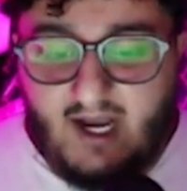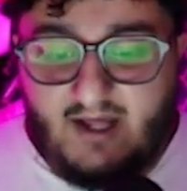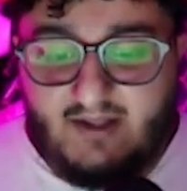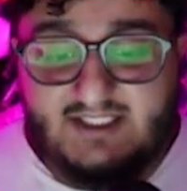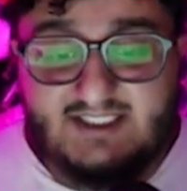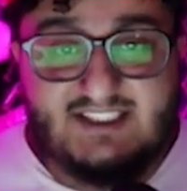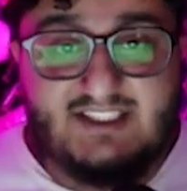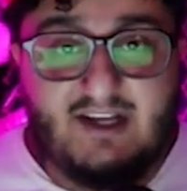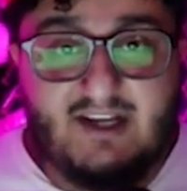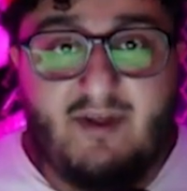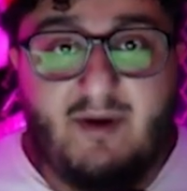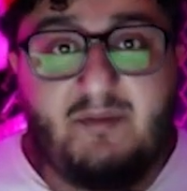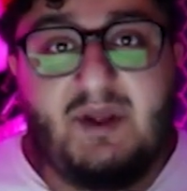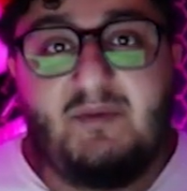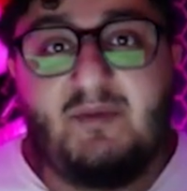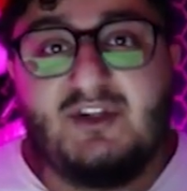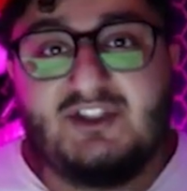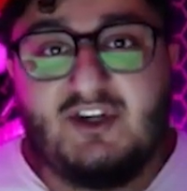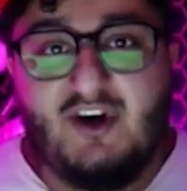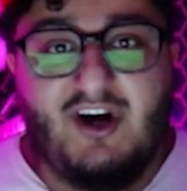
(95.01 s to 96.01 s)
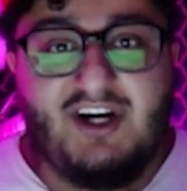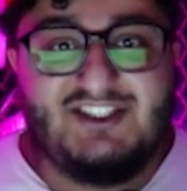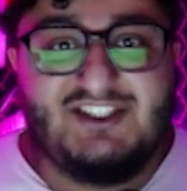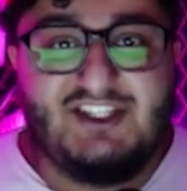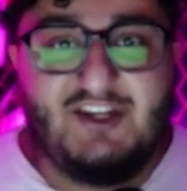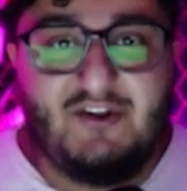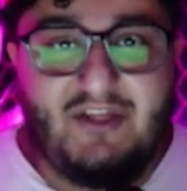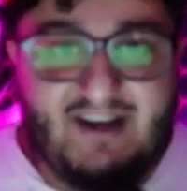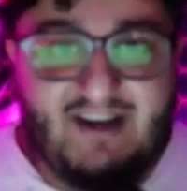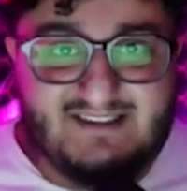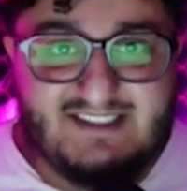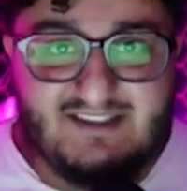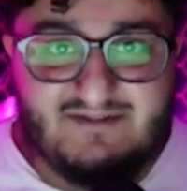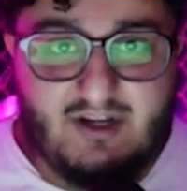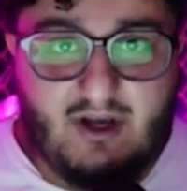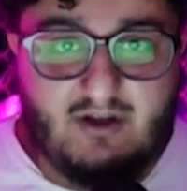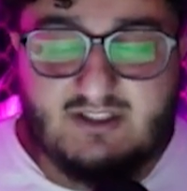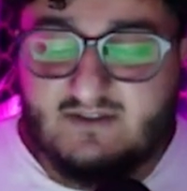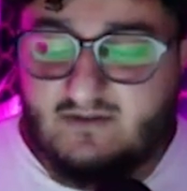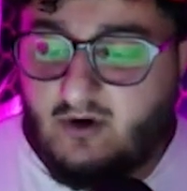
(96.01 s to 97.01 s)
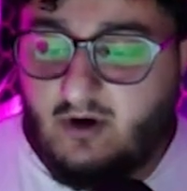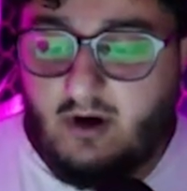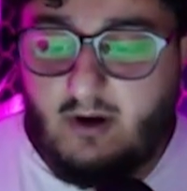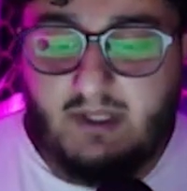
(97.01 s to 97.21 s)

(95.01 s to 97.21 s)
This is stuff that people charge, thousands of dollars for.